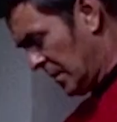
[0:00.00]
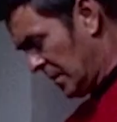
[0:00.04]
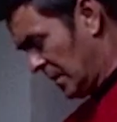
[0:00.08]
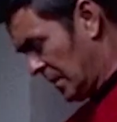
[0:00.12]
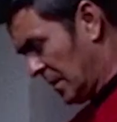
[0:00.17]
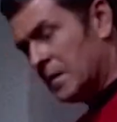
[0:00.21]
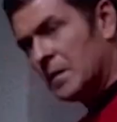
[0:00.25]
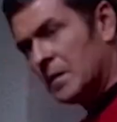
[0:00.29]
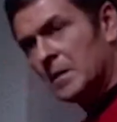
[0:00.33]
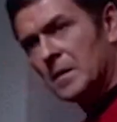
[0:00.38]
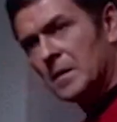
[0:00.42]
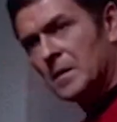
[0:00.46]

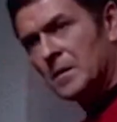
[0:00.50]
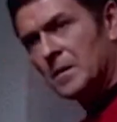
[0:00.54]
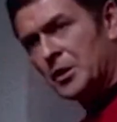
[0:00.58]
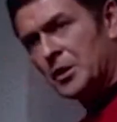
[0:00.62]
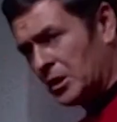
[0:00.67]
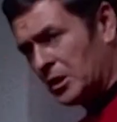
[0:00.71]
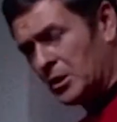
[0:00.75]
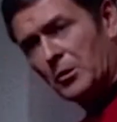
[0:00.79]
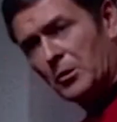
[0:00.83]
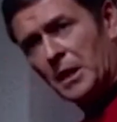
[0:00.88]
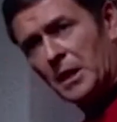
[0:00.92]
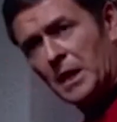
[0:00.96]
one on top of the
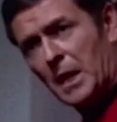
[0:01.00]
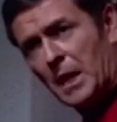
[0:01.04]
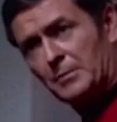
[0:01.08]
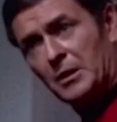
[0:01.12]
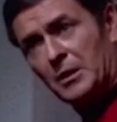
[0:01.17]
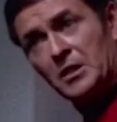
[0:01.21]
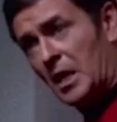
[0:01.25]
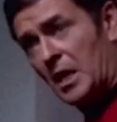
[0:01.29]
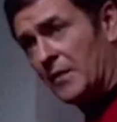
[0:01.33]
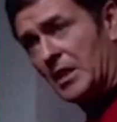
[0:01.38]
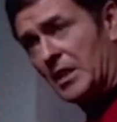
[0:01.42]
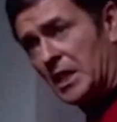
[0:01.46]
other,
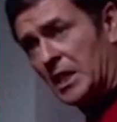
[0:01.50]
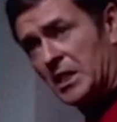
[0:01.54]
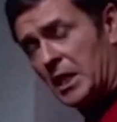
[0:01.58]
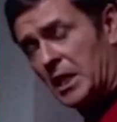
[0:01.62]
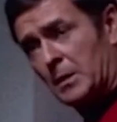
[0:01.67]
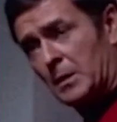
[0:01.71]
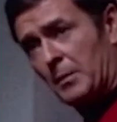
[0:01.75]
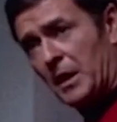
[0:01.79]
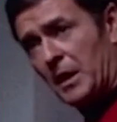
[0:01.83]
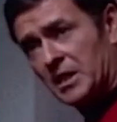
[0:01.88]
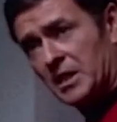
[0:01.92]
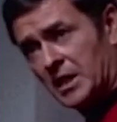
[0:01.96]
done